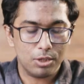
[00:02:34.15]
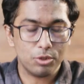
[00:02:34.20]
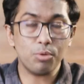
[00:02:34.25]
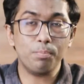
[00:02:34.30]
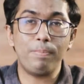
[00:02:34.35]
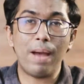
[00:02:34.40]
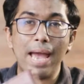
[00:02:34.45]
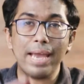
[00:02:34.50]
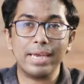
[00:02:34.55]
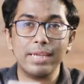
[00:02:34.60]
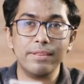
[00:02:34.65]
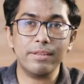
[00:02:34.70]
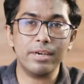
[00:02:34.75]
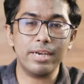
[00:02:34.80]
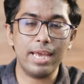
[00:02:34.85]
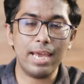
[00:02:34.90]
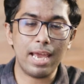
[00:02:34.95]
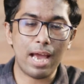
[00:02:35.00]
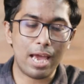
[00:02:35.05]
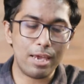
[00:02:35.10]
So back in the
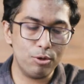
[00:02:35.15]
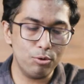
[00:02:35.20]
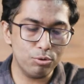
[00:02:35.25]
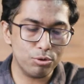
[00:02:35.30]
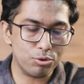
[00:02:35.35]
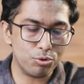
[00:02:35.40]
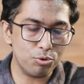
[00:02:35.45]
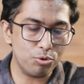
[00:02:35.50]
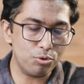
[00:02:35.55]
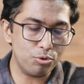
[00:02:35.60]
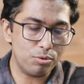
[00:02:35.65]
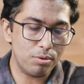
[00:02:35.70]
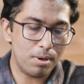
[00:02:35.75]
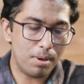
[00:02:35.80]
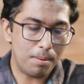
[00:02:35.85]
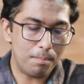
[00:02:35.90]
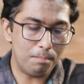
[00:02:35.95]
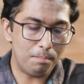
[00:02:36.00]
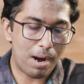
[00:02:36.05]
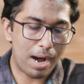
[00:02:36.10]
day, I used to
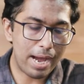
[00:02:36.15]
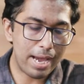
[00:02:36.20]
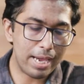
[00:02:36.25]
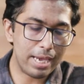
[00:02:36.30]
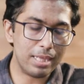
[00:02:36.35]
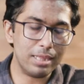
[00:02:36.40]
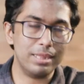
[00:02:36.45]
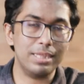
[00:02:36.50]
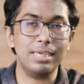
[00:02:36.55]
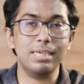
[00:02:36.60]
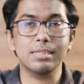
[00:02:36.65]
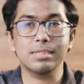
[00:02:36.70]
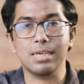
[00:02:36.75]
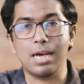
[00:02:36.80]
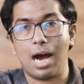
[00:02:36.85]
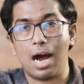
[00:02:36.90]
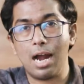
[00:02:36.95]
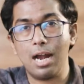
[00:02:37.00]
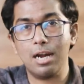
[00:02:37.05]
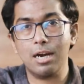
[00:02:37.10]
buy these
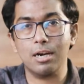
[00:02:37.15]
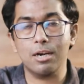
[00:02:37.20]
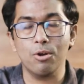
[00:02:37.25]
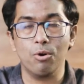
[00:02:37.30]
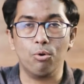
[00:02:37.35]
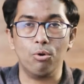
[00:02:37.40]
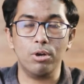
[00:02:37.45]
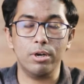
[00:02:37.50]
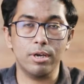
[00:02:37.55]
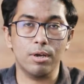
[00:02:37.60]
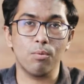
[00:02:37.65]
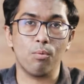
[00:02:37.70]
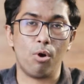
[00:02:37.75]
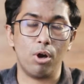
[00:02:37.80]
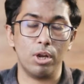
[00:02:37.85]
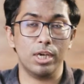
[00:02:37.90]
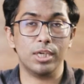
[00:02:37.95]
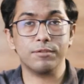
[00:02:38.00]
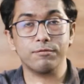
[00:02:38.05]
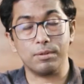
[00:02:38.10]
card holder
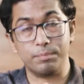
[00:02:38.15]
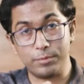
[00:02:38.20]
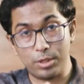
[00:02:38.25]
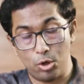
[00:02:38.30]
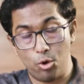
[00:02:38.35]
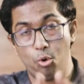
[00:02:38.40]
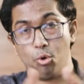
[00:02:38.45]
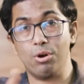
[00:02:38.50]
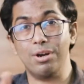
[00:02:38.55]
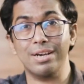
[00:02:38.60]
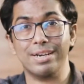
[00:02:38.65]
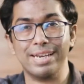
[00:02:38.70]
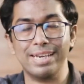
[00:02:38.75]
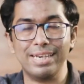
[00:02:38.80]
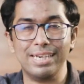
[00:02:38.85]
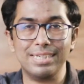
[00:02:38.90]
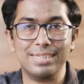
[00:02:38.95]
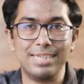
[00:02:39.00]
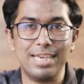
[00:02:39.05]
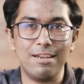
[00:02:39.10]
wallets from the local
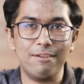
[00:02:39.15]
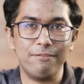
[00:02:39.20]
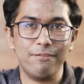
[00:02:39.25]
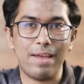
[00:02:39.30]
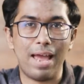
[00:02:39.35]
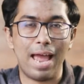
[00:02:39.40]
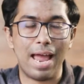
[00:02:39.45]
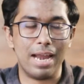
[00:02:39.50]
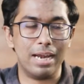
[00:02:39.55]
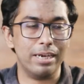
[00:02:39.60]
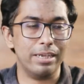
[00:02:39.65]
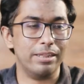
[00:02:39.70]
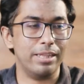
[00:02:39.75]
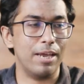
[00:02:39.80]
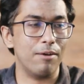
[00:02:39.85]
train itself, and